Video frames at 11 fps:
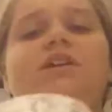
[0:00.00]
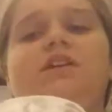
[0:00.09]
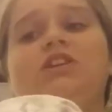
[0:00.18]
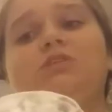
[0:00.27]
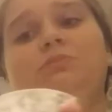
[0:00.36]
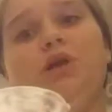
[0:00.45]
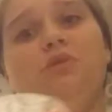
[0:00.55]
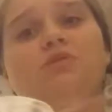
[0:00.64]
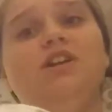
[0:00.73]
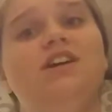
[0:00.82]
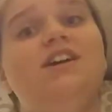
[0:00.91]
it
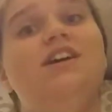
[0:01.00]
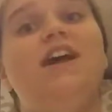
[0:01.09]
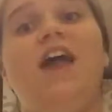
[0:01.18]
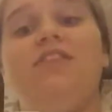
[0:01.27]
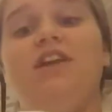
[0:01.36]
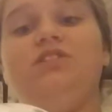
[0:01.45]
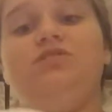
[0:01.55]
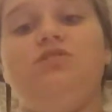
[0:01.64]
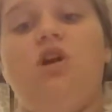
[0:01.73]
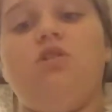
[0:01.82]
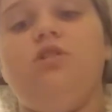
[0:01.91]
explode. And that is
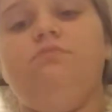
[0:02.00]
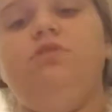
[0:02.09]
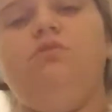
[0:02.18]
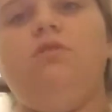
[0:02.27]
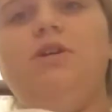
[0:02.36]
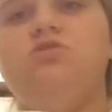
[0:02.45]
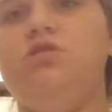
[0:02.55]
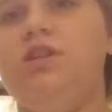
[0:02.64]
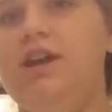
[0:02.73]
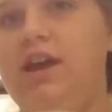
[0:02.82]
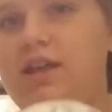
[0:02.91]
not good. You want to make
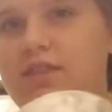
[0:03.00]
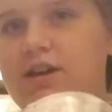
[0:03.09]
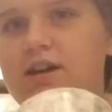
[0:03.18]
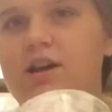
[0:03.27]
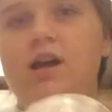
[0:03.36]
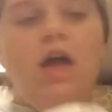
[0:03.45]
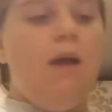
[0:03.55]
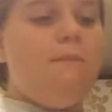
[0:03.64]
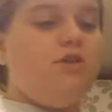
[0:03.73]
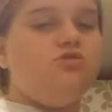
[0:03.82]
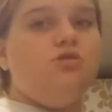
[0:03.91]
sure to hit the
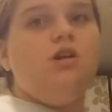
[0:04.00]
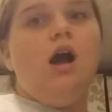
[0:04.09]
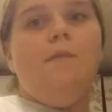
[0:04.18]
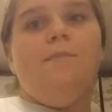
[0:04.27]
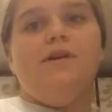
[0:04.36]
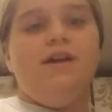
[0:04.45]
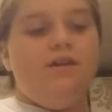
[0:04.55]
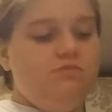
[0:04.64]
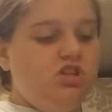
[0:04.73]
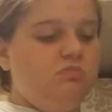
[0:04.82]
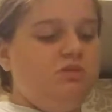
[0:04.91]
measuring cup
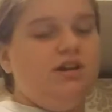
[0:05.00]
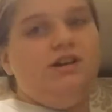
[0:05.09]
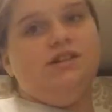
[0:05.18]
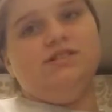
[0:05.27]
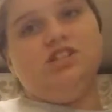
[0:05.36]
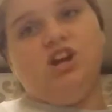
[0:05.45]
just because